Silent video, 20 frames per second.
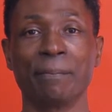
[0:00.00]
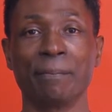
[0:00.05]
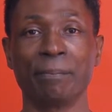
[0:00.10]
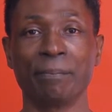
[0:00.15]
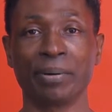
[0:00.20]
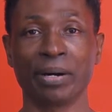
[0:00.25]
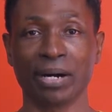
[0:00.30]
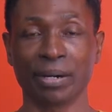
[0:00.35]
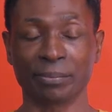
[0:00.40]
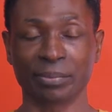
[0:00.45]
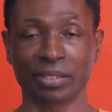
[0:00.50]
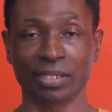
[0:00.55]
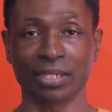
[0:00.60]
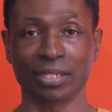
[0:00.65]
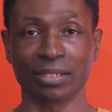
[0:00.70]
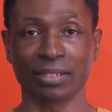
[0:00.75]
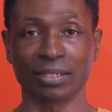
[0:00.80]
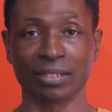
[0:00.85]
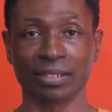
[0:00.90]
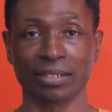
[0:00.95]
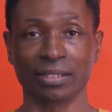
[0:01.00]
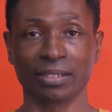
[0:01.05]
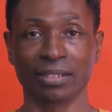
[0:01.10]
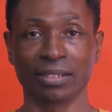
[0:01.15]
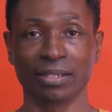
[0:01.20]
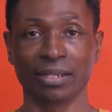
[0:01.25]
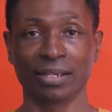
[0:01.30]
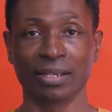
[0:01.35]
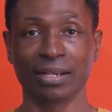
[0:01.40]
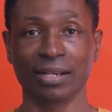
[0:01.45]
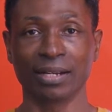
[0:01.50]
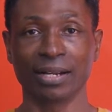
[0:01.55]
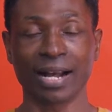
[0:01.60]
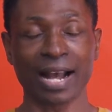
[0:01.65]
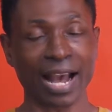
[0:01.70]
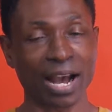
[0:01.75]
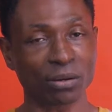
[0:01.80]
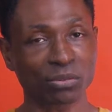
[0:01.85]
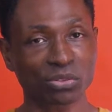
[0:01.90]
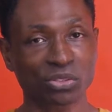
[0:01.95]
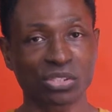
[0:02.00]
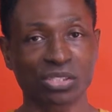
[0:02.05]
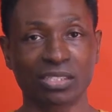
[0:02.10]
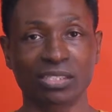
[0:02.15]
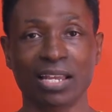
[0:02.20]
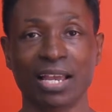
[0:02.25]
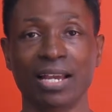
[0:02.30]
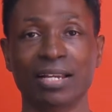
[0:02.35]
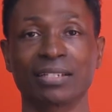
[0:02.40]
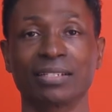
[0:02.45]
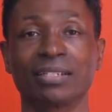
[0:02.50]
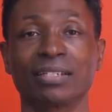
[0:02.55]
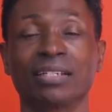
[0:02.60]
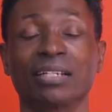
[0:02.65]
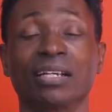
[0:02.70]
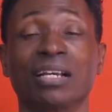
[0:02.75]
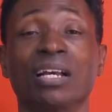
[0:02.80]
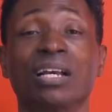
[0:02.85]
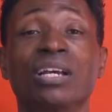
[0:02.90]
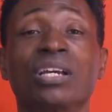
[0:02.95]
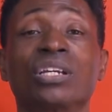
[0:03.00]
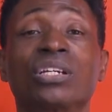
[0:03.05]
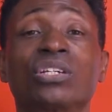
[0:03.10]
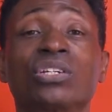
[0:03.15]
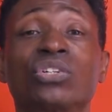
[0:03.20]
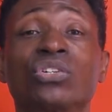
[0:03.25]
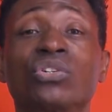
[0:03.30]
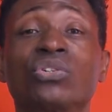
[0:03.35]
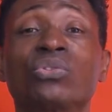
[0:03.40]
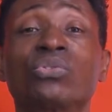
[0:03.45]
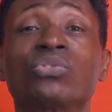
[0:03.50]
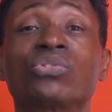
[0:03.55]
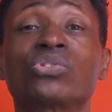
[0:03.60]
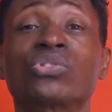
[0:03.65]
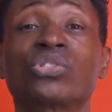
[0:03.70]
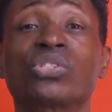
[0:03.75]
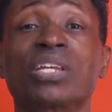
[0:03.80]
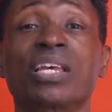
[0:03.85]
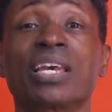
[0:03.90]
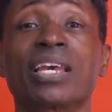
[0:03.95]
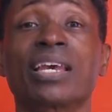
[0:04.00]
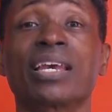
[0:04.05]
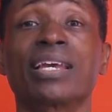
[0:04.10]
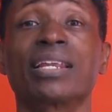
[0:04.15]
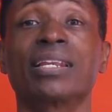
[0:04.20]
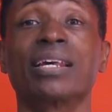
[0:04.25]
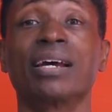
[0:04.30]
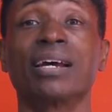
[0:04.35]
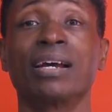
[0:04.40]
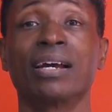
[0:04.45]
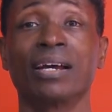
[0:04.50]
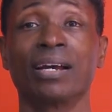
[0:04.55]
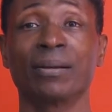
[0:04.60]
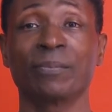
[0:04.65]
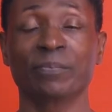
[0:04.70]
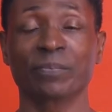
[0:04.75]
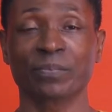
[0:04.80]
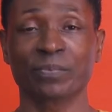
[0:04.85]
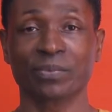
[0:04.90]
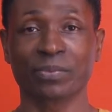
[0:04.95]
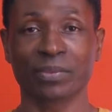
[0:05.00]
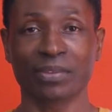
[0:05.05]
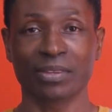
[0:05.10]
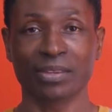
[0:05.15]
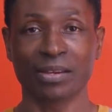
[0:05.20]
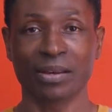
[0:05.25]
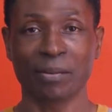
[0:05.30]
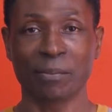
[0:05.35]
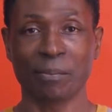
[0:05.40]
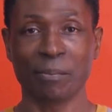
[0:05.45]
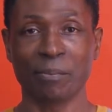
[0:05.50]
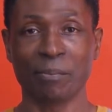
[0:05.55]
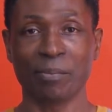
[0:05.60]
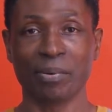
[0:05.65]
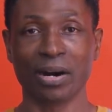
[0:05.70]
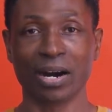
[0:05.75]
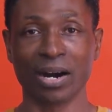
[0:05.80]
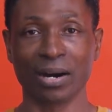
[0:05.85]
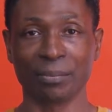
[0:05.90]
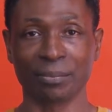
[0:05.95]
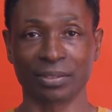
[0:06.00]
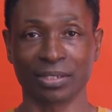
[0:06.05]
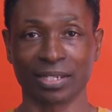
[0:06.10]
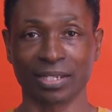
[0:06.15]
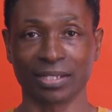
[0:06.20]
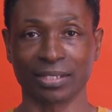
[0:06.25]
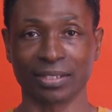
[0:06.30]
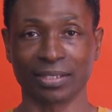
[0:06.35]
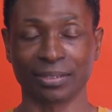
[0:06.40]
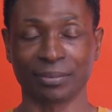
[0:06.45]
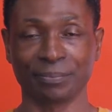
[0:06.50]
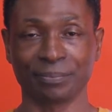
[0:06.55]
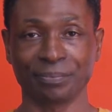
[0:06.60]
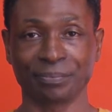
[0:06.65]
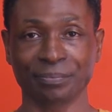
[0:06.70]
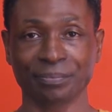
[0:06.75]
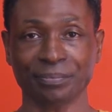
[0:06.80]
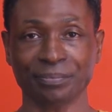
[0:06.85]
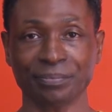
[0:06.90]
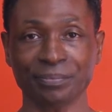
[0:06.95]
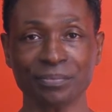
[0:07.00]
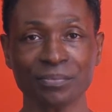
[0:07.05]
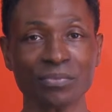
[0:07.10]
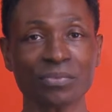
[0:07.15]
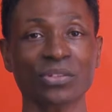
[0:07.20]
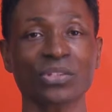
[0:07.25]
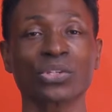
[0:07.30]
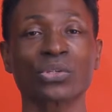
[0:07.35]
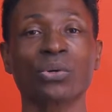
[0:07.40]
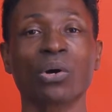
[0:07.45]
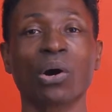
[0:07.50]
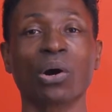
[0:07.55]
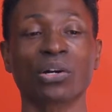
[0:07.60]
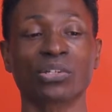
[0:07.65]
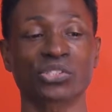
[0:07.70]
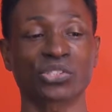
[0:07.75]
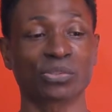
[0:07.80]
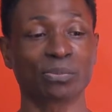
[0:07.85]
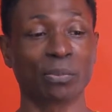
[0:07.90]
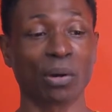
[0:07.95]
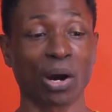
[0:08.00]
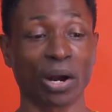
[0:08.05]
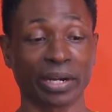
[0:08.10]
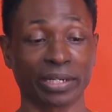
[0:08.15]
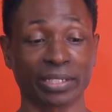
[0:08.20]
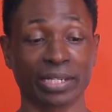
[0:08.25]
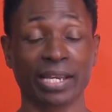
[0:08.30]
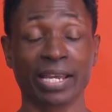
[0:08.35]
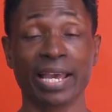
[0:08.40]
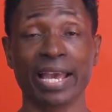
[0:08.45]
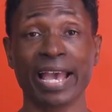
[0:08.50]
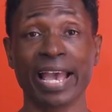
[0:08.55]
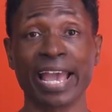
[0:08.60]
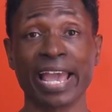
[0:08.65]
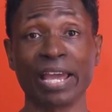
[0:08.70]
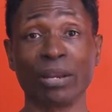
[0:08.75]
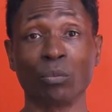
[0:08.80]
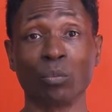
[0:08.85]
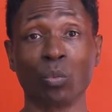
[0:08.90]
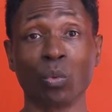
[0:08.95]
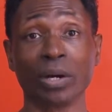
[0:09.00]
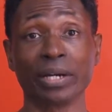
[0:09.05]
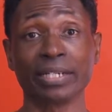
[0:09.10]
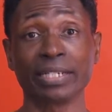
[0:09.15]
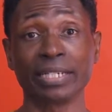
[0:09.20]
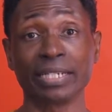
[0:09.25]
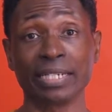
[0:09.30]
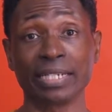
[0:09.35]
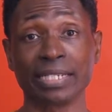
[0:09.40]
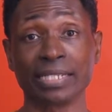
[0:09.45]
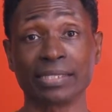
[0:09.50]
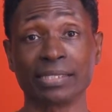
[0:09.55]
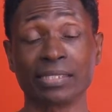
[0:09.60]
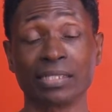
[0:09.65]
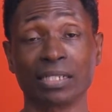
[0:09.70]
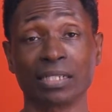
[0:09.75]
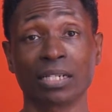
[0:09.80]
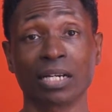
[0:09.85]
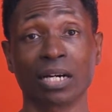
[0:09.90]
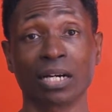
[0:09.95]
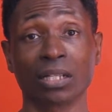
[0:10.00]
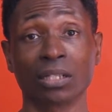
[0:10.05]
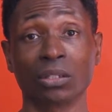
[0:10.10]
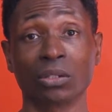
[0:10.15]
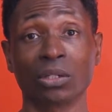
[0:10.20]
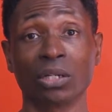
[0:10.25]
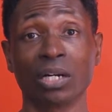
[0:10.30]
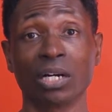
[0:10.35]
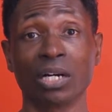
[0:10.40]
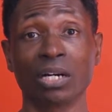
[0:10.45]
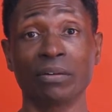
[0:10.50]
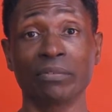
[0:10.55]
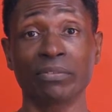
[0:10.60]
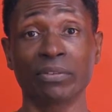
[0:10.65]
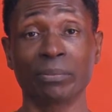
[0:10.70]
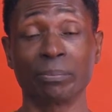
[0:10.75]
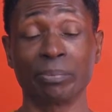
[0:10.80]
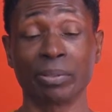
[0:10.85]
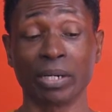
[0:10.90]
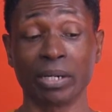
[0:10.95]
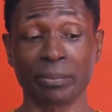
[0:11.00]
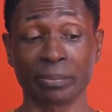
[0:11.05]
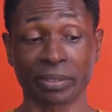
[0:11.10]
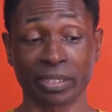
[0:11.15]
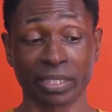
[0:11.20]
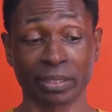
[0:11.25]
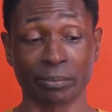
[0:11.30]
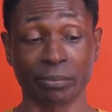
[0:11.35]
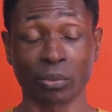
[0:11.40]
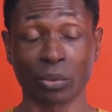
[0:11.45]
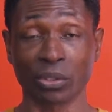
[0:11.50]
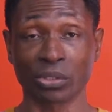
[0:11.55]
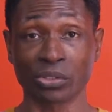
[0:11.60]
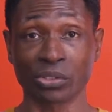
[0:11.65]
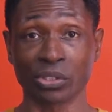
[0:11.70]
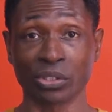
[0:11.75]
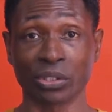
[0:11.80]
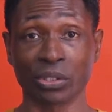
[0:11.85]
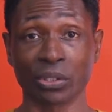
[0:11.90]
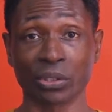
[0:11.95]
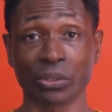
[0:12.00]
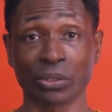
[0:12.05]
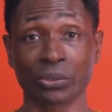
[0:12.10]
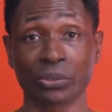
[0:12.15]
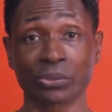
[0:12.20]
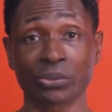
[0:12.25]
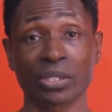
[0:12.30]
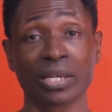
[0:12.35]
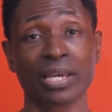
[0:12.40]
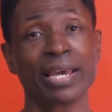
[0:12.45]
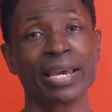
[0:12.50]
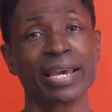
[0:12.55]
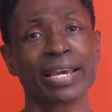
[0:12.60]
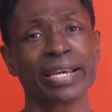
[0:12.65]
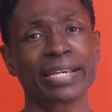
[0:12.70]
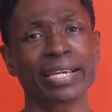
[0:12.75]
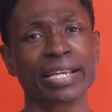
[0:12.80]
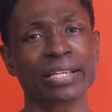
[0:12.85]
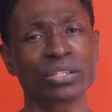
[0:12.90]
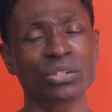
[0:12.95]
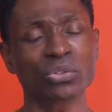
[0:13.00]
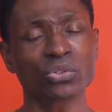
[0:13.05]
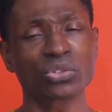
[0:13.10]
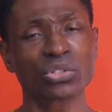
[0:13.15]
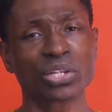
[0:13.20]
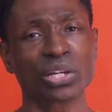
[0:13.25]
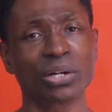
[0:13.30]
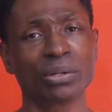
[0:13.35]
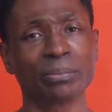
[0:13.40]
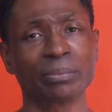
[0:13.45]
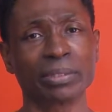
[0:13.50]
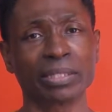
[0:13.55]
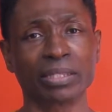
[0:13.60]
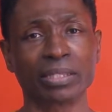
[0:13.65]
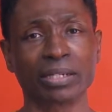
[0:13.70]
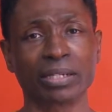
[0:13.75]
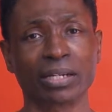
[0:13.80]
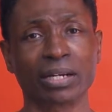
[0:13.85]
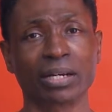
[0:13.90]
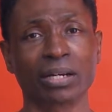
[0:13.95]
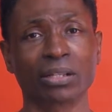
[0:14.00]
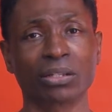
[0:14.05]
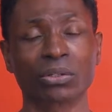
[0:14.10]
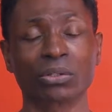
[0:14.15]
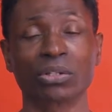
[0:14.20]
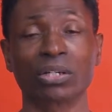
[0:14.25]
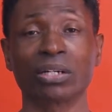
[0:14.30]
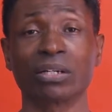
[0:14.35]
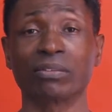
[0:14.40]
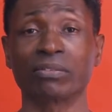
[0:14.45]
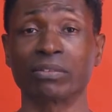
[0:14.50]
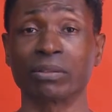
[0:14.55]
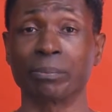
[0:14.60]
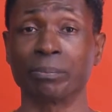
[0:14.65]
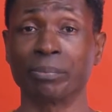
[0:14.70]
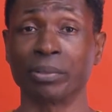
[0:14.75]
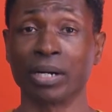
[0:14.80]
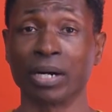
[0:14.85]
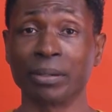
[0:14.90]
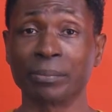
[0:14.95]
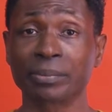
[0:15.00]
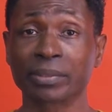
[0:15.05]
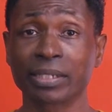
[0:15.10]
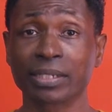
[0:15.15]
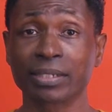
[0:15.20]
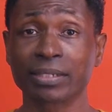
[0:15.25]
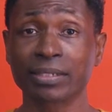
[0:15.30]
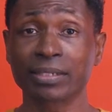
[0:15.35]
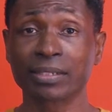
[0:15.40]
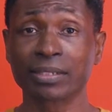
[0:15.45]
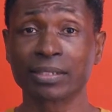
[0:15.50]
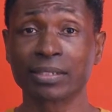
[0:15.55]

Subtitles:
Pumpkin. Outstanding. You said pumpkin. You are smart And what is the color of the pumpkin, boys and girls? Can you tell me the color of the pumpkin?